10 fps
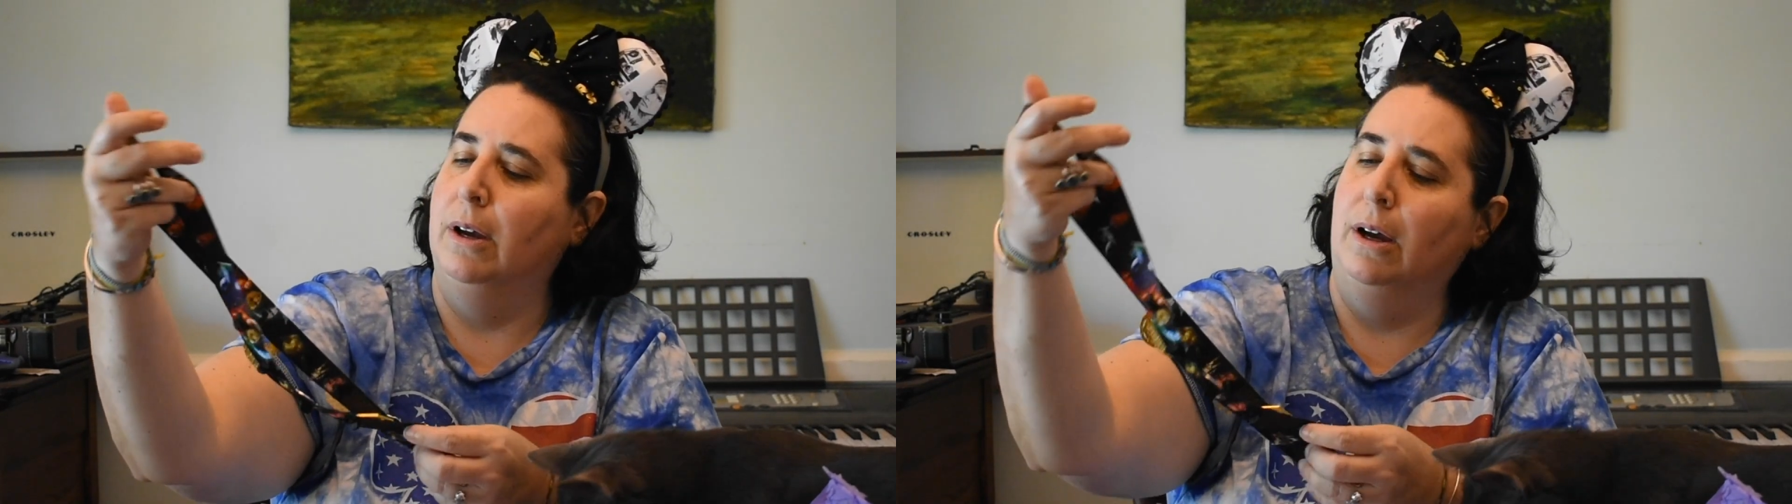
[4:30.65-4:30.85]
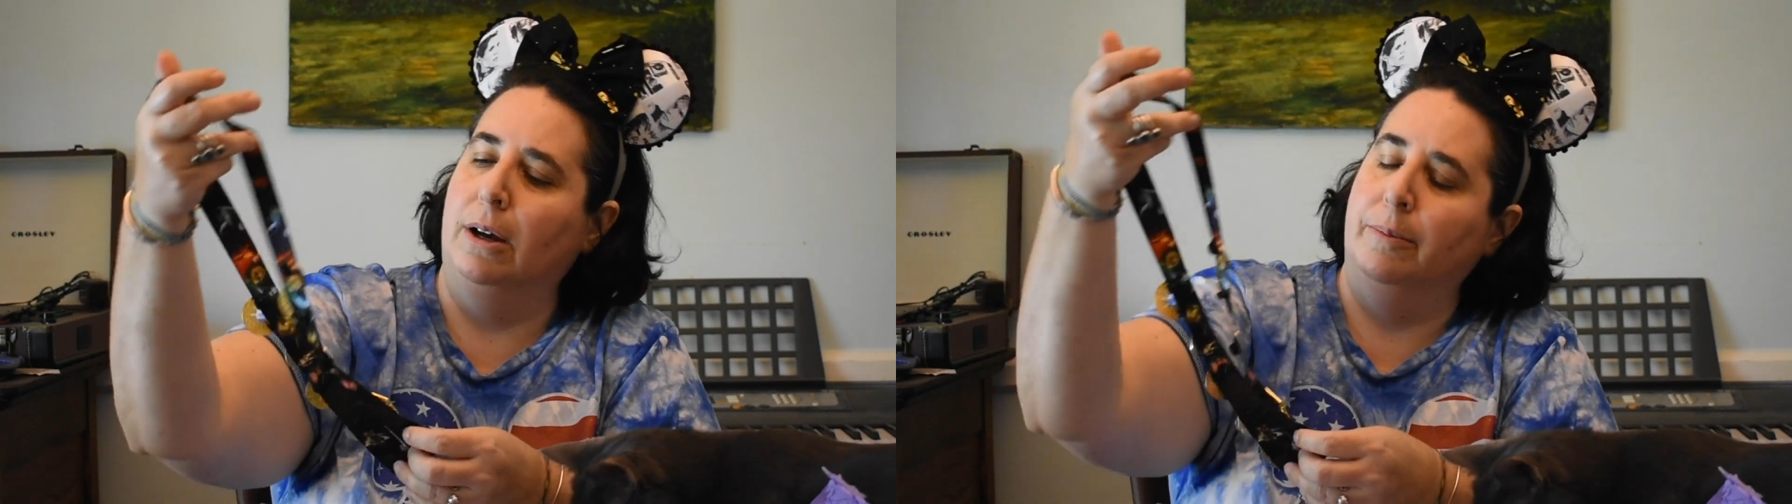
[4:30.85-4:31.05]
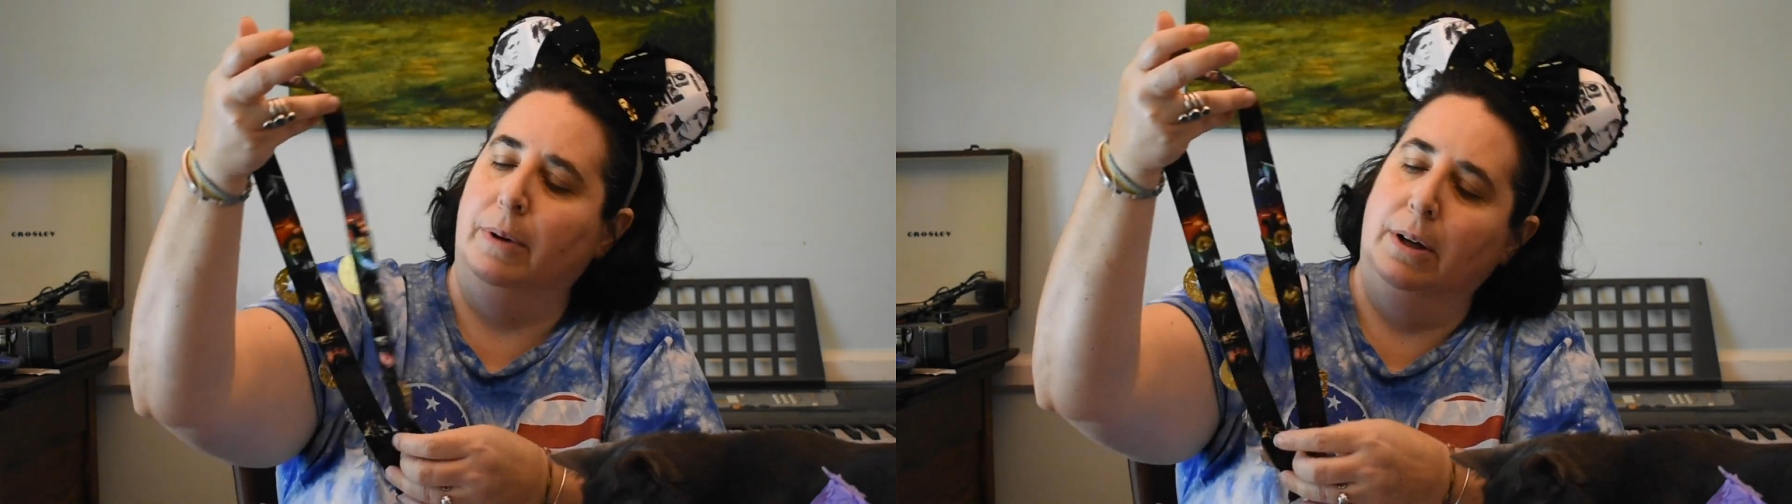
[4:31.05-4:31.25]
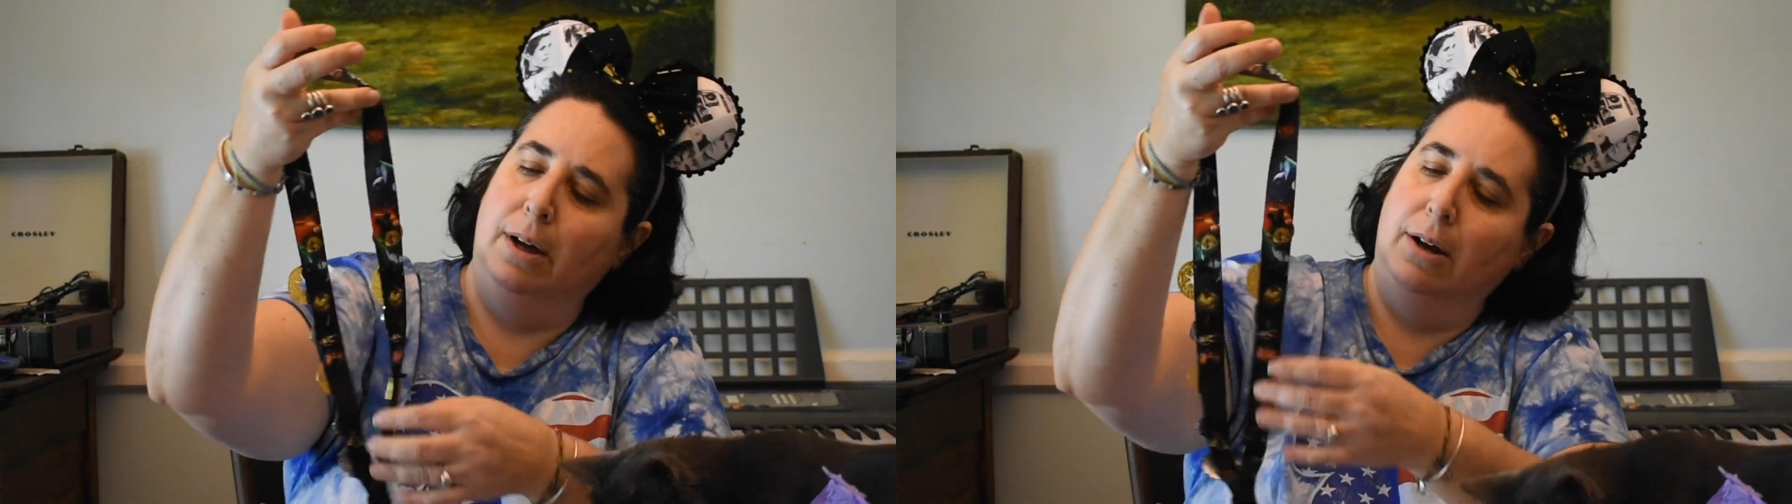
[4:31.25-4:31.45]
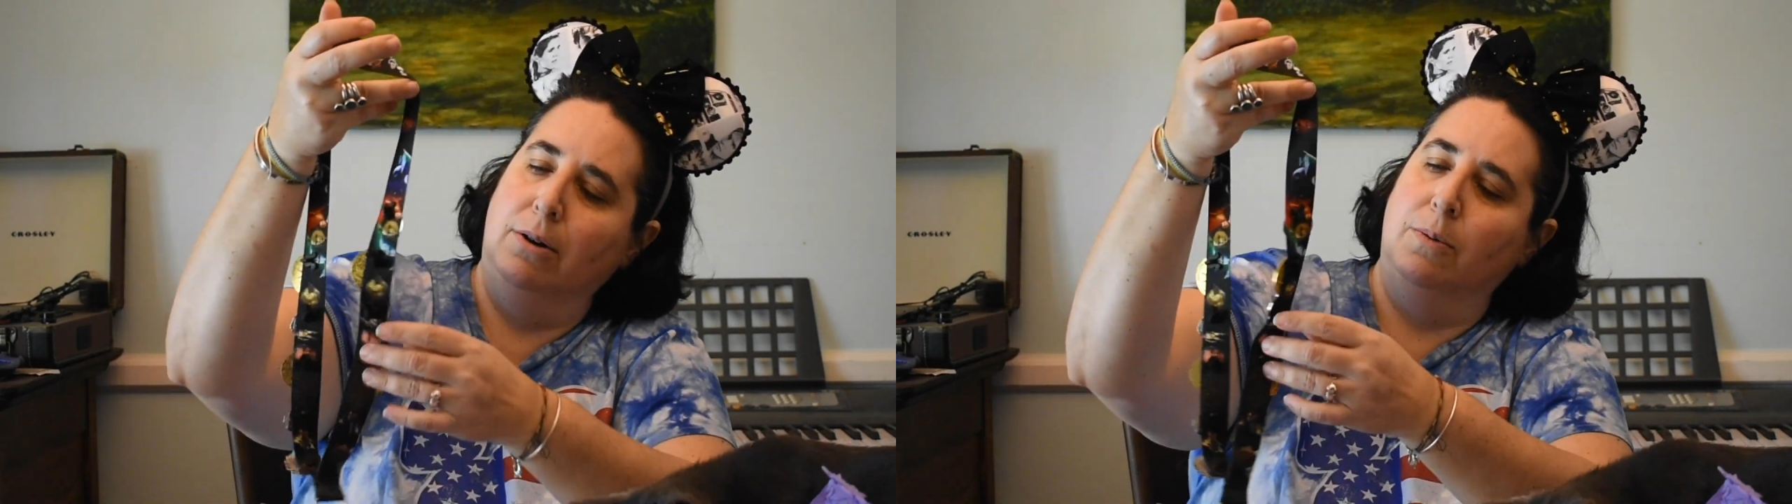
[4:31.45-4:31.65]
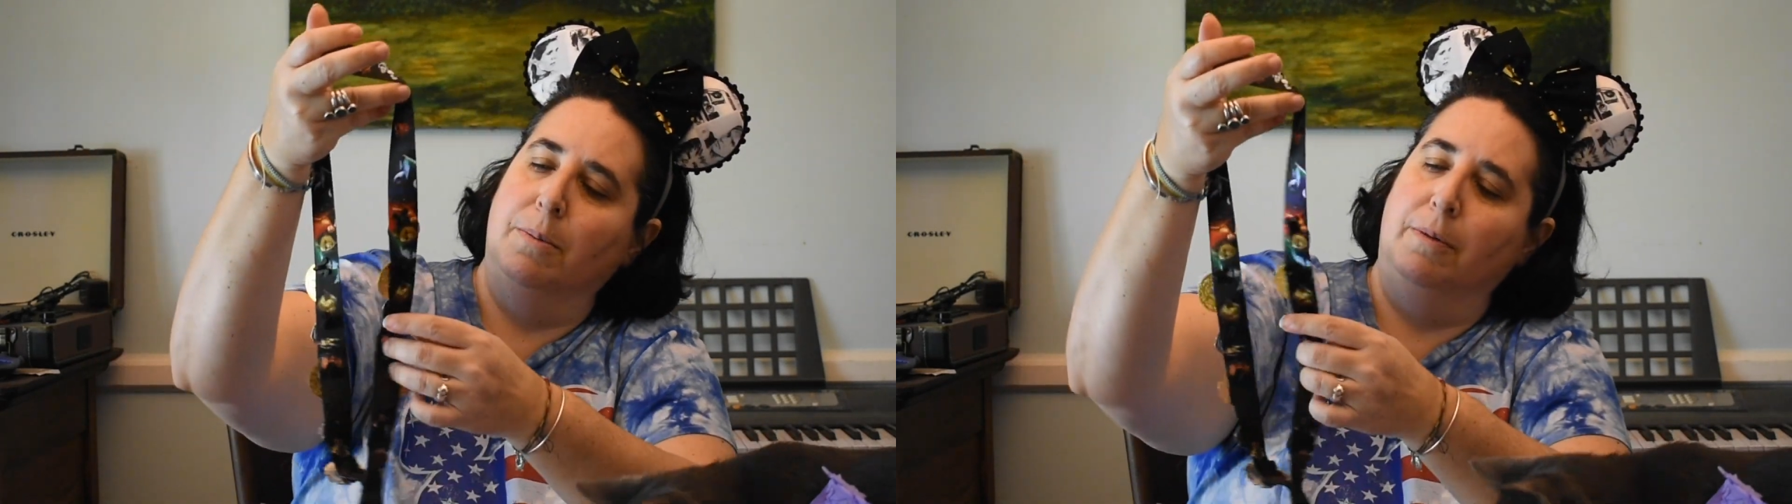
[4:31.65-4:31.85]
Um, I don't know what